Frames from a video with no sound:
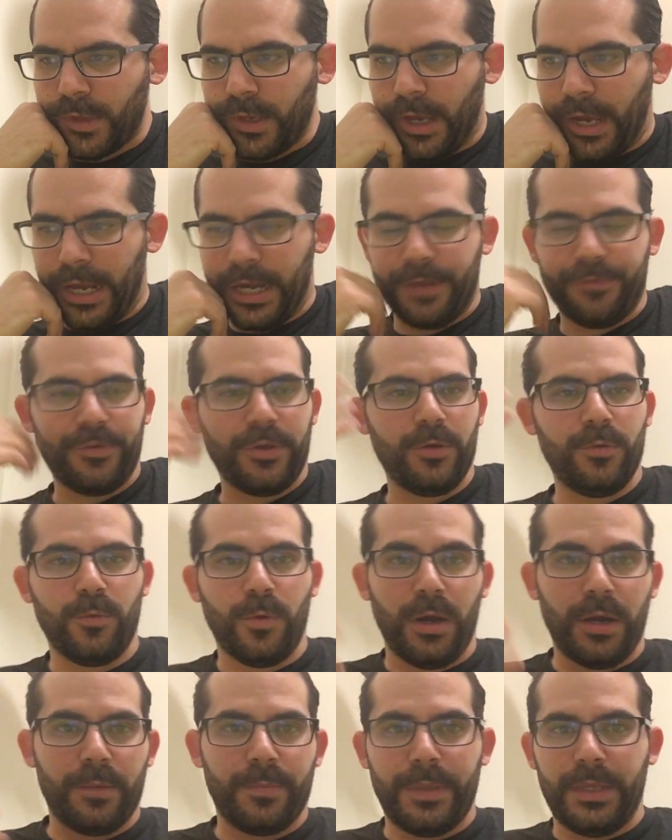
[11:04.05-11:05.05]
And if you
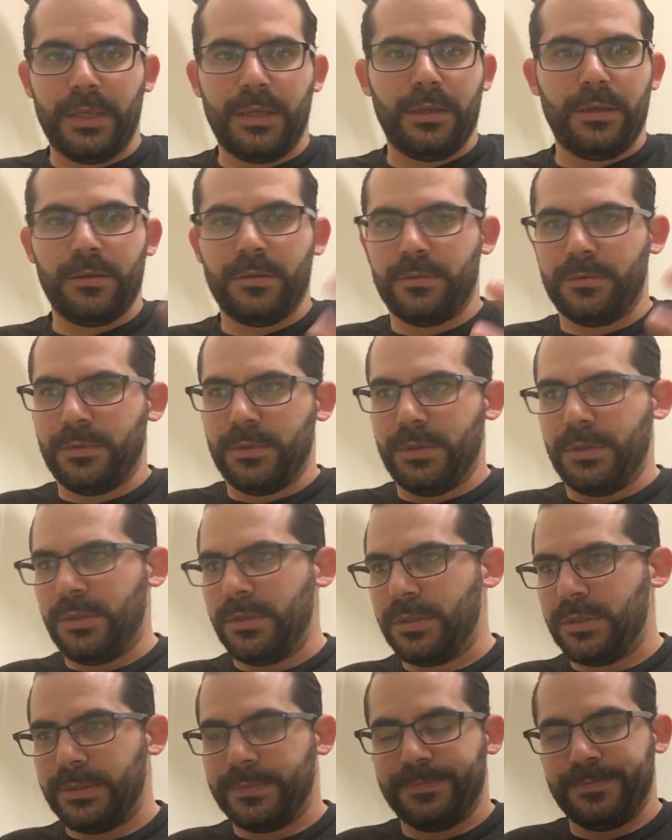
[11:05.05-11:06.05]
want to be,
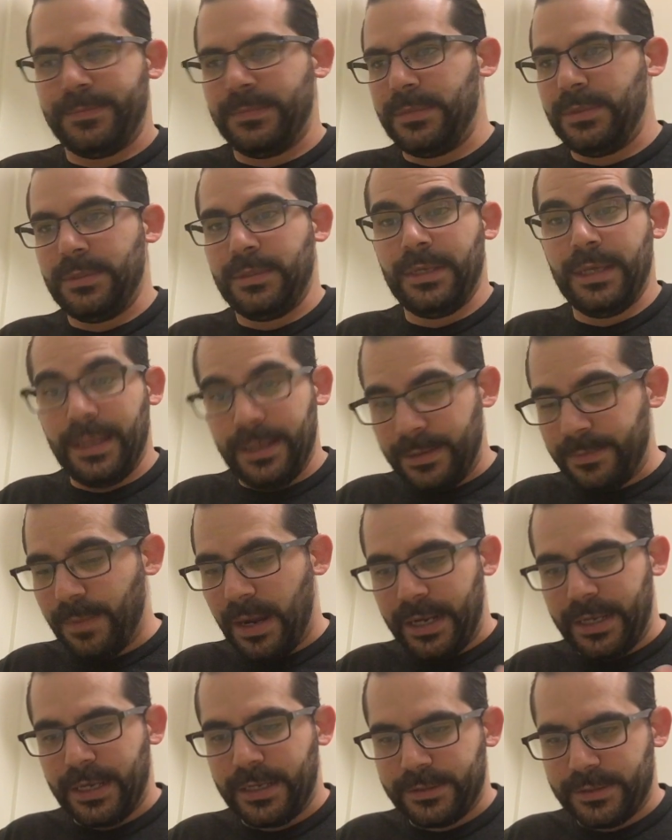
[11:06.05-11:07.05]
in
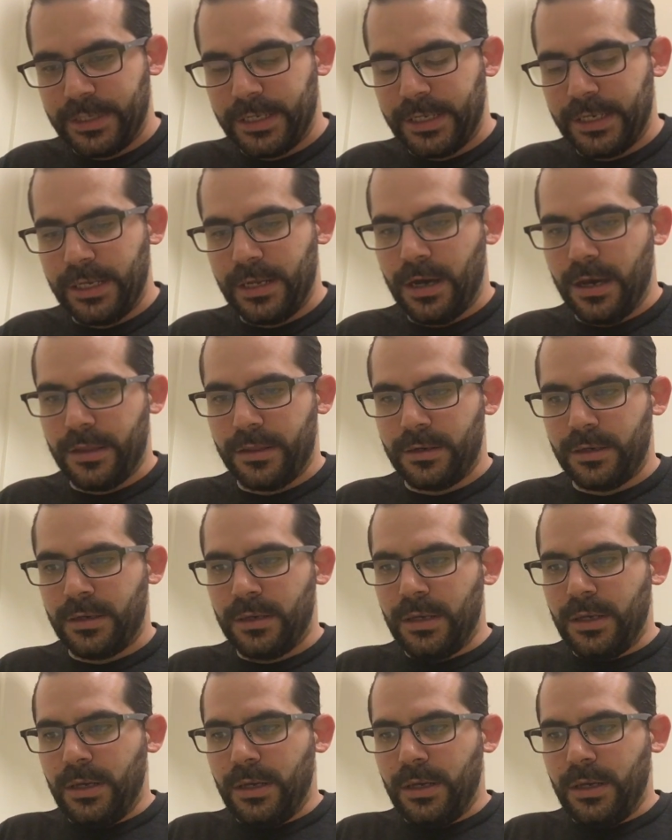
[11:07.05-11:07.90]
my case, an indie author,